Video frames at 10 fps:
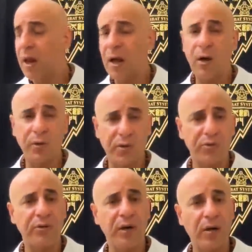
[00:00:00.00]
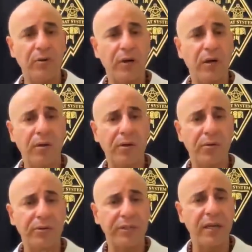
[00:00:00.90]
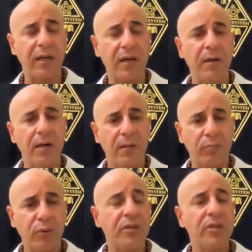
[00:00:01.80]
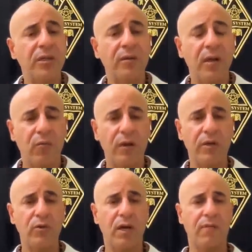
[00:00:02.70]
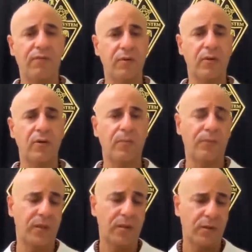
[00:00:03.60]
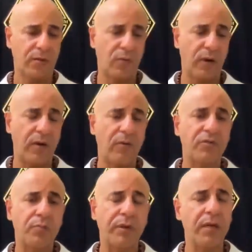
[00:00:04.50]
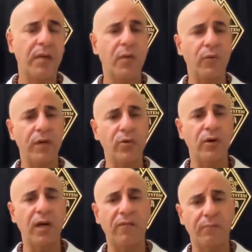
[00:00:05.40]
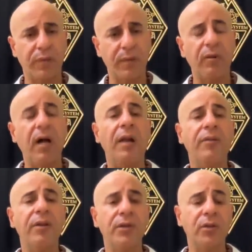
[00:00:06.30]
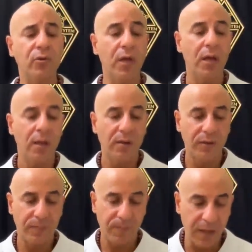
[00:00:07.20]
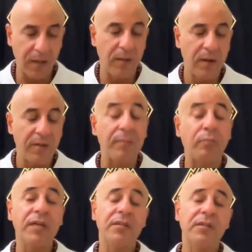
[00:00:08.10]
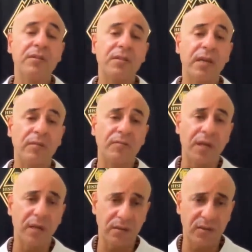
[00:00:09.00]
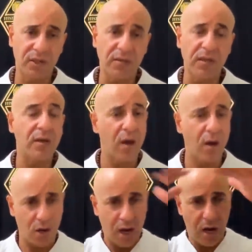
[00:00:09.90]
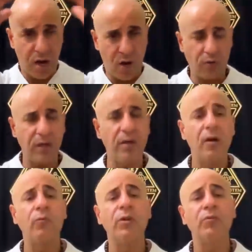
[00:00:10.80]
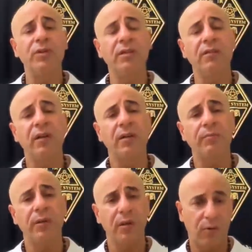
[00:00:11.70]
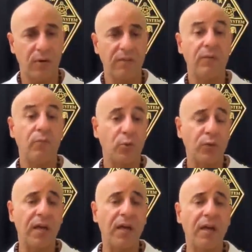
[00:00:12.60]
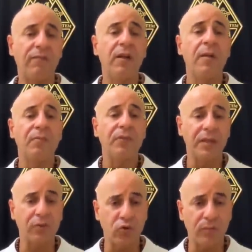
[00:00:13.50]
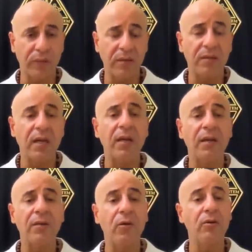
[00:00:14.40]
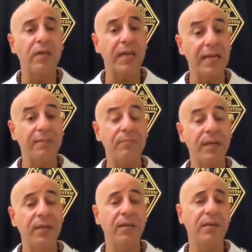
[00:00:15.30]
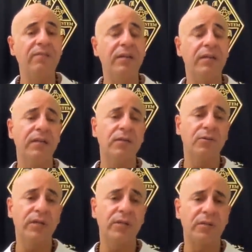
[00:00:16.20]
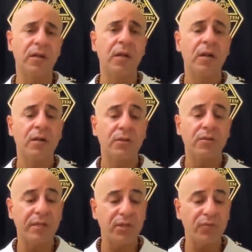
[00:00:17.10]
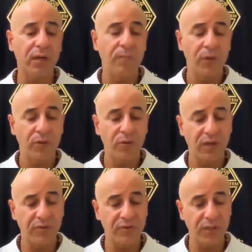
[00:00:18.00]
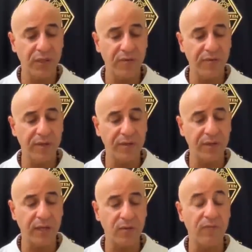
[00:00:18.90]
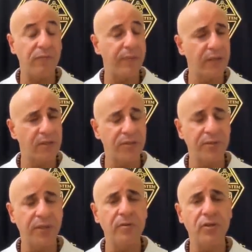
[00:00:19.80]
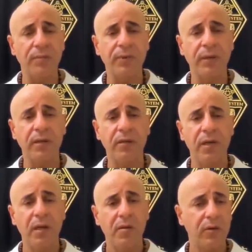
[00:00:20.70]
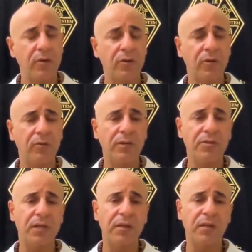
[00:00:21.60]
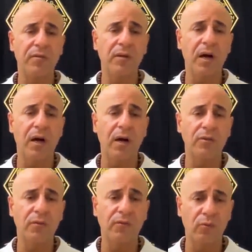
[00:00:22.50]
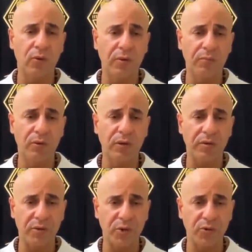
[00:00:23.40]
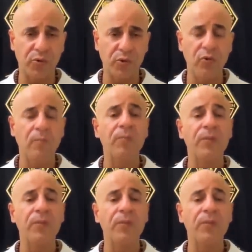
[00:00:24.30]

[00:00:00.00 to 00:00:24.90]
authoritarian position, where you have your way of speak, where you have people under you, the presence and the energetic aura what we develop, or even what we have, need to maintain or can be even increased. So that's why you can see these kind of managers in Japan, they're not only studying the art of war, the book, the Sun Tzu,